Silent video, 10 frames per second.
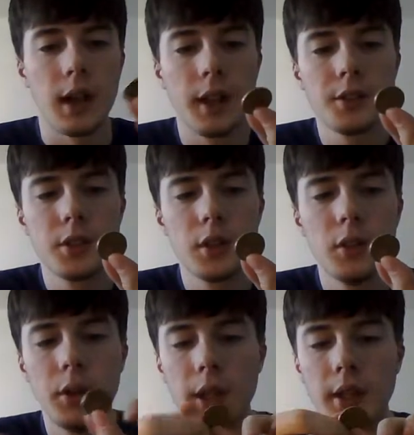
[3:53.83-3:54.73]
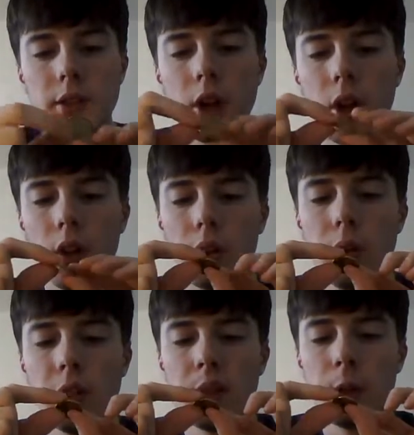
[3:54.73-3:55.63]
This is a loonie. It's called a
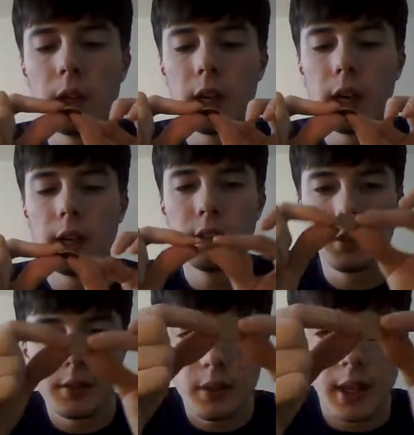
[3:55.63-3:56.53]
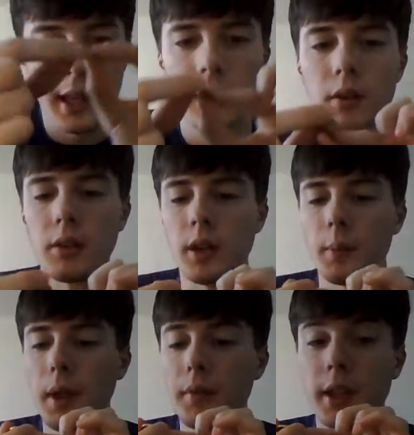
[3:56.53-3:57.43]
loonie because I'm going to
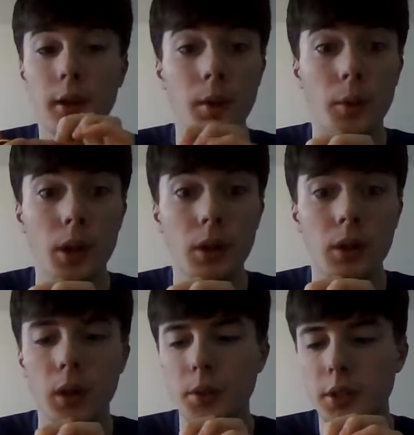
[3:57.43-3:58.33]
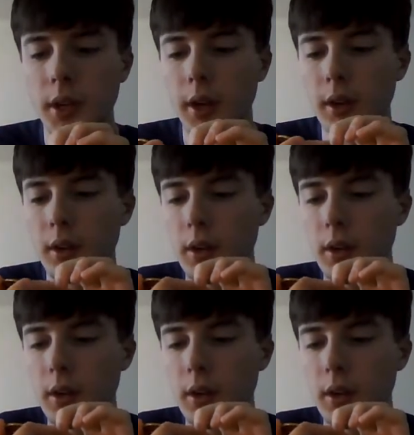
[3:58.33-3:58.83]
have to get in real close here.